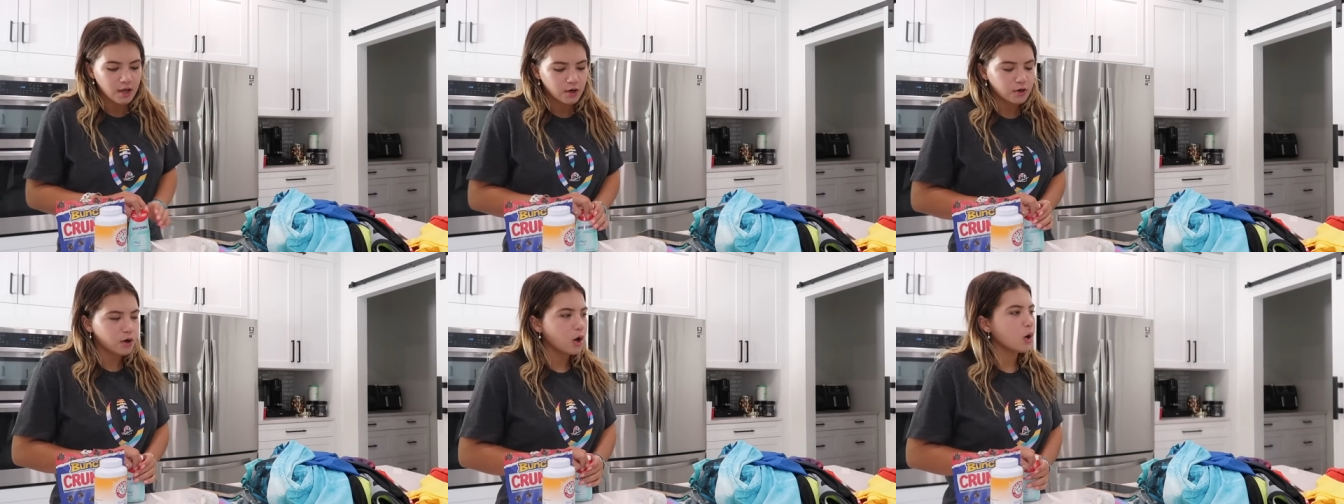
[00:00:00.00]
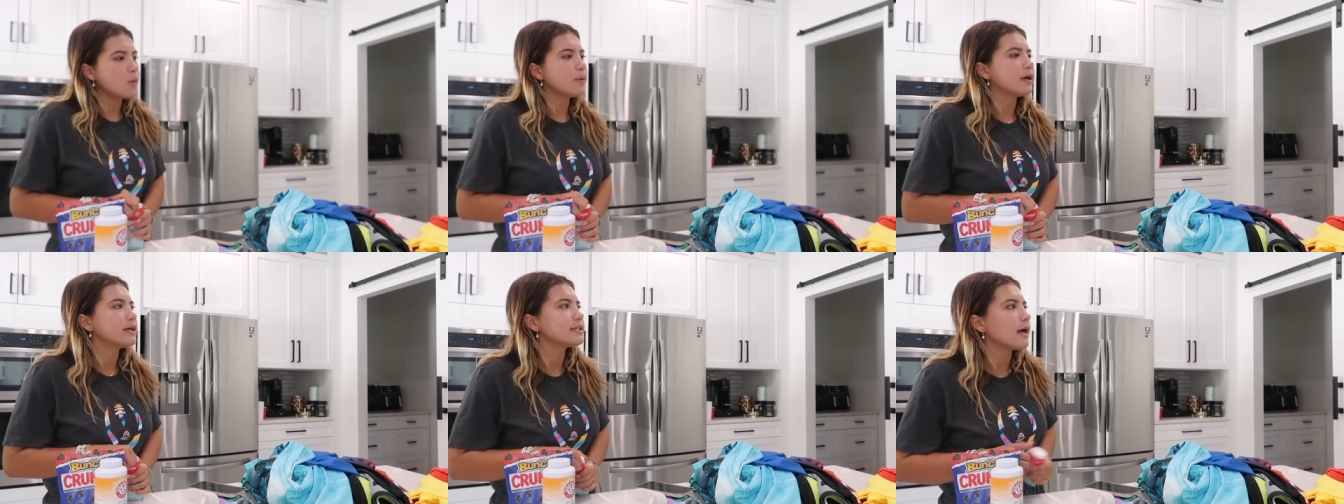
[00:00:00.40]
No,
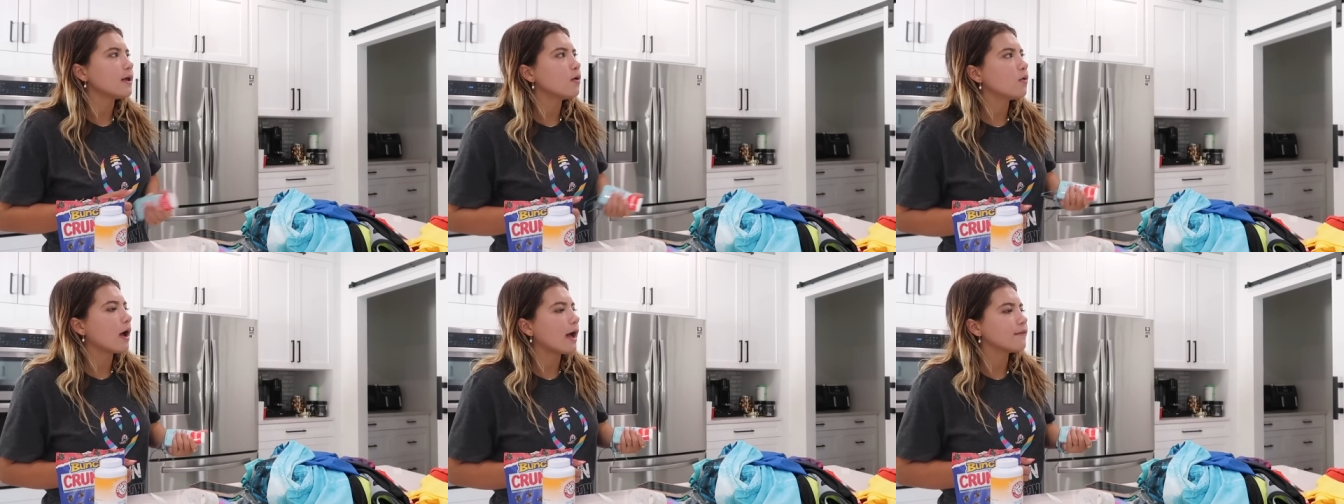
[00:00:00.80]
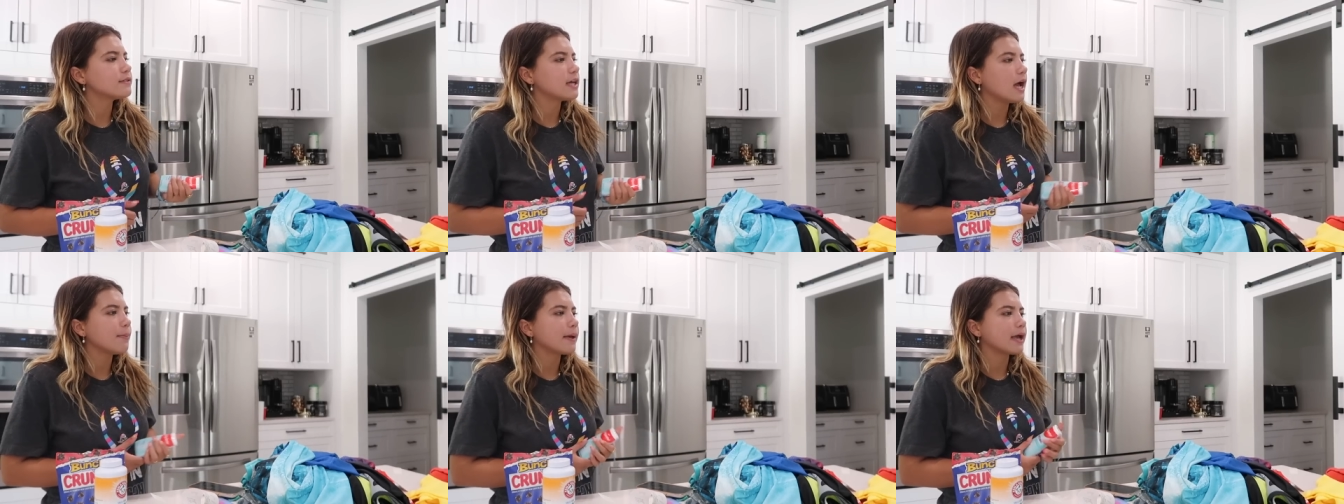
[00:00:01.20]
because I don't have
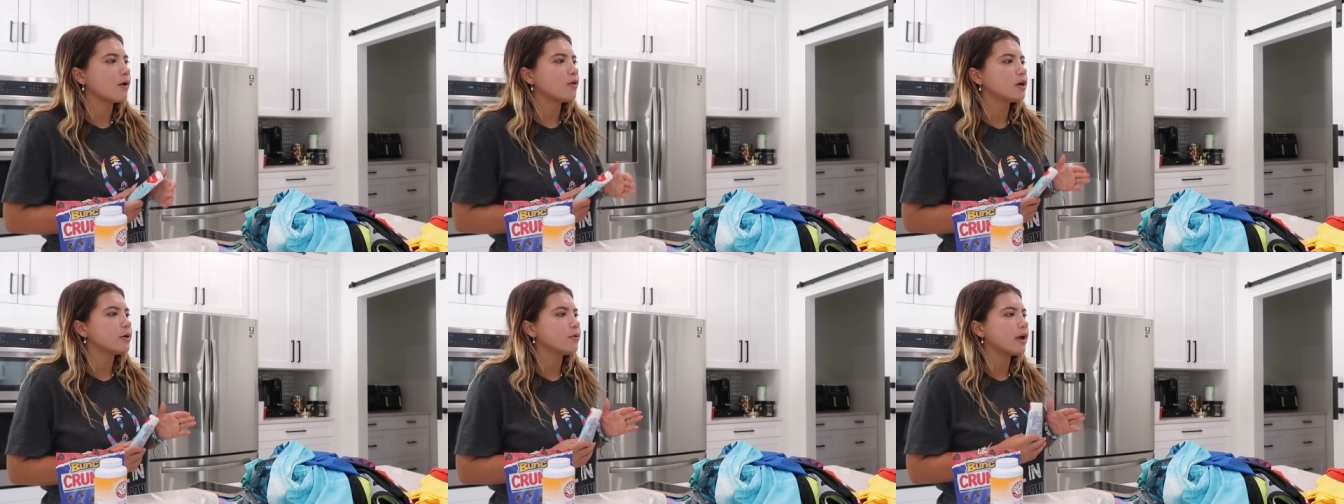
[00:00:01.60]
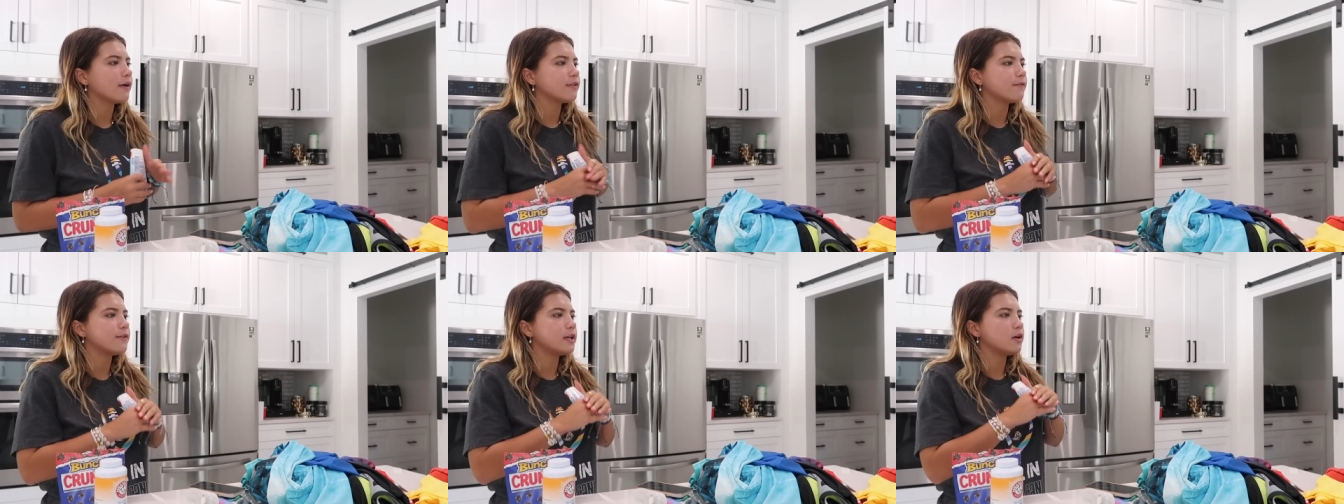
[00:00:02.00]
time. Like, I already want to
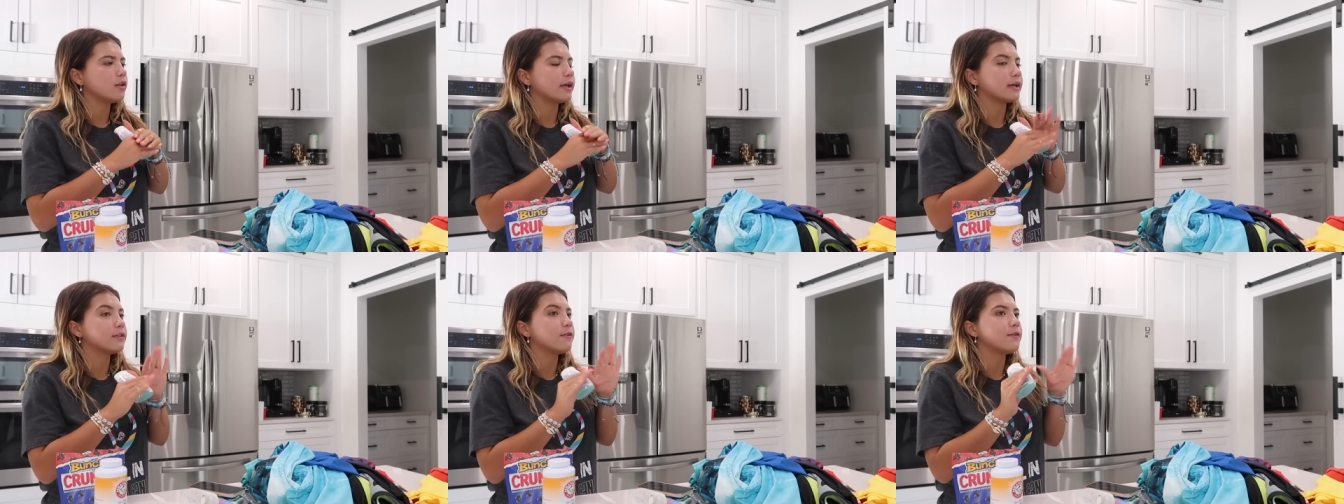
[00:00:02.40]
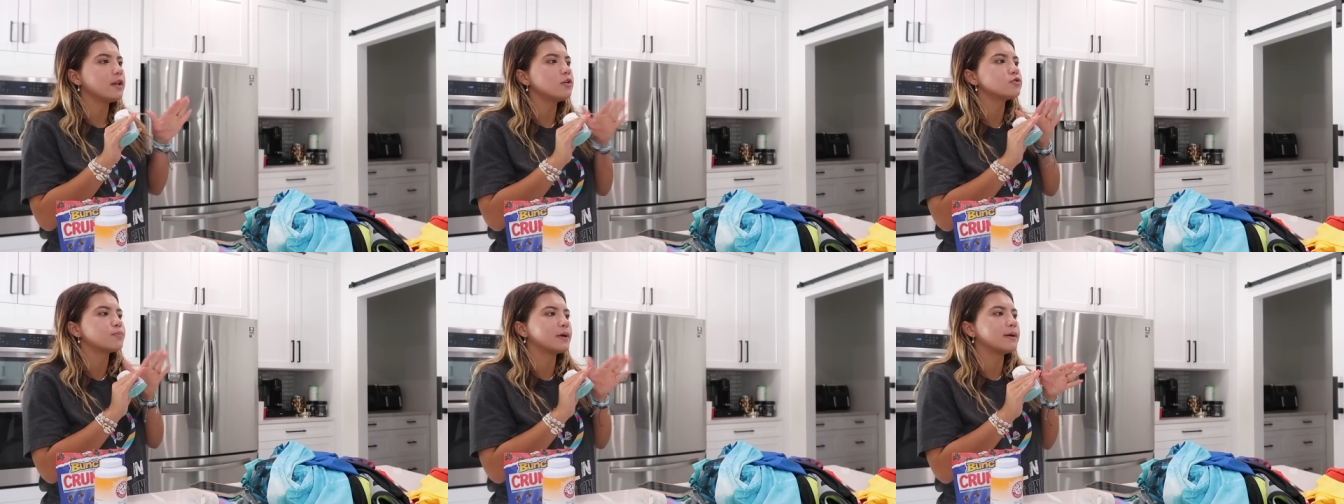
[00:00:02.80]
have the video. Like, the
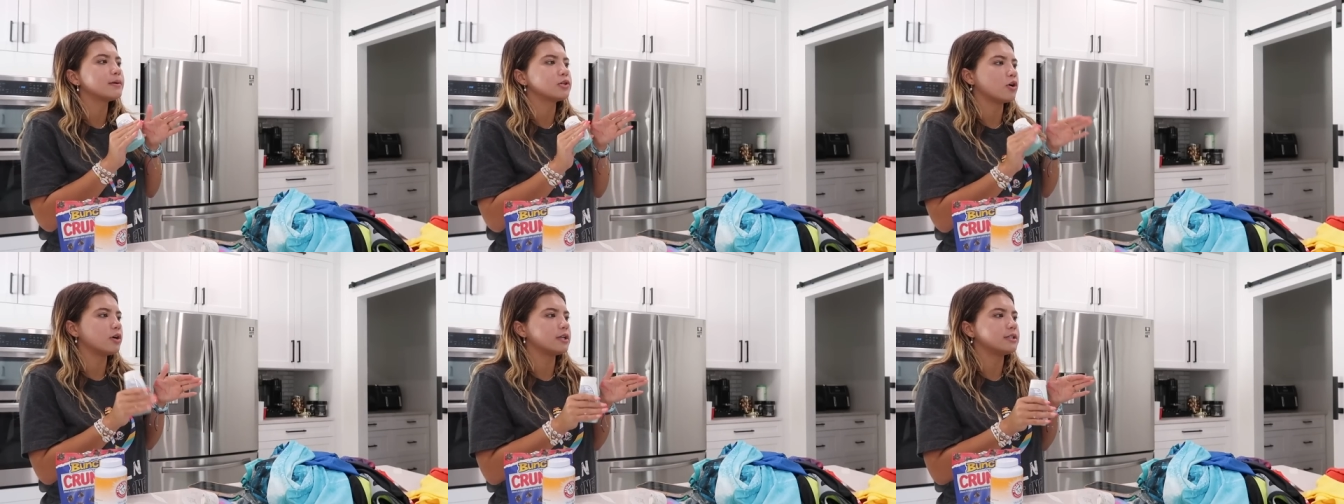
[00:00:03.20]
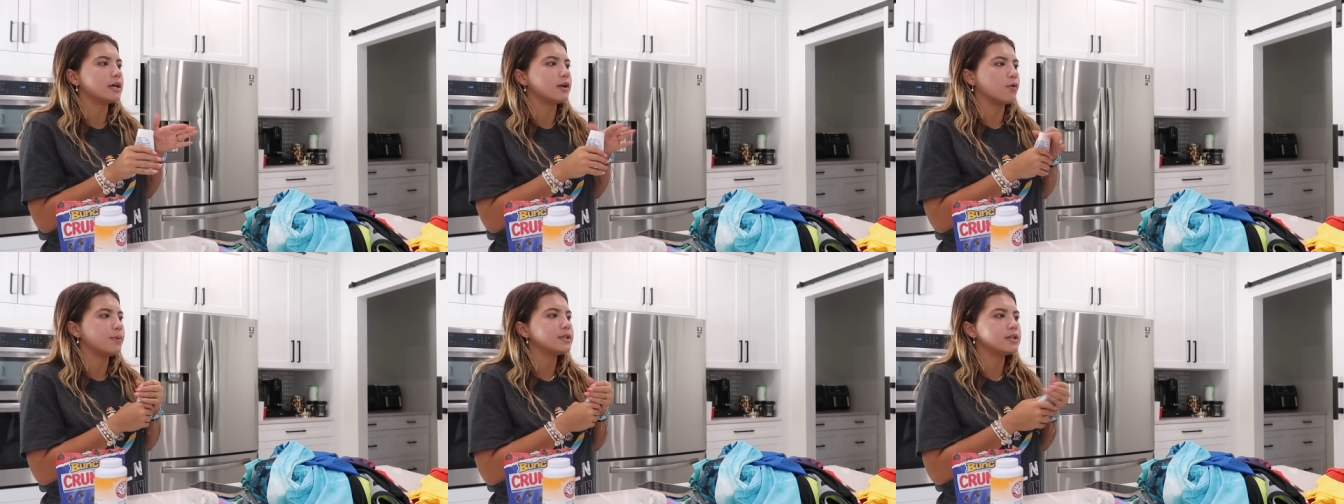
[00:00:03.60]
video is pretty much already
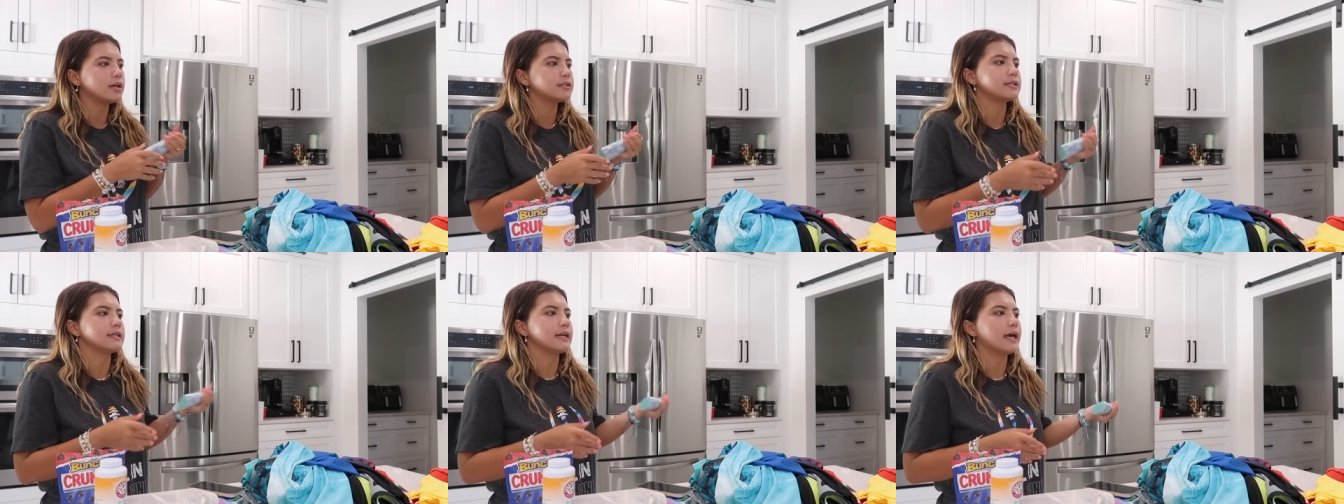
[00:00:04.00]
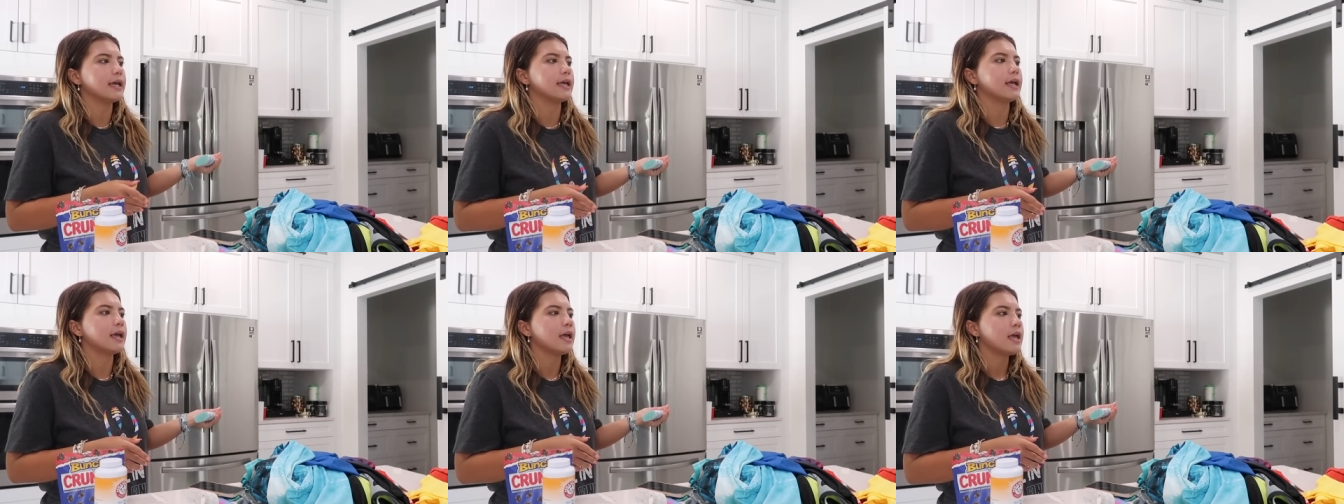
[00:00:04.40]
done. It'll be done
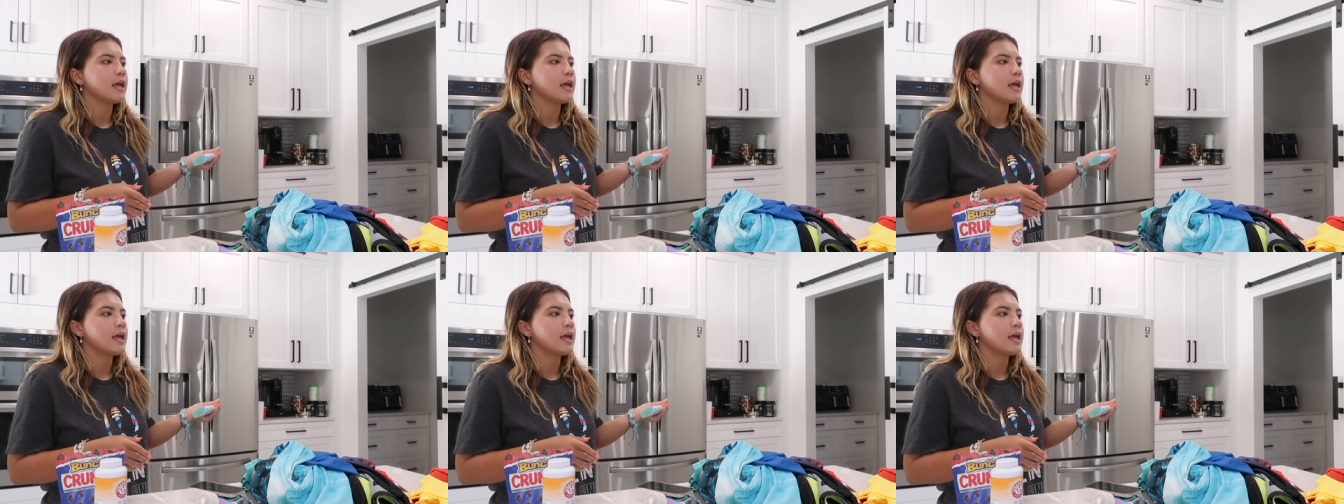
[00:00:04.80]
tonight.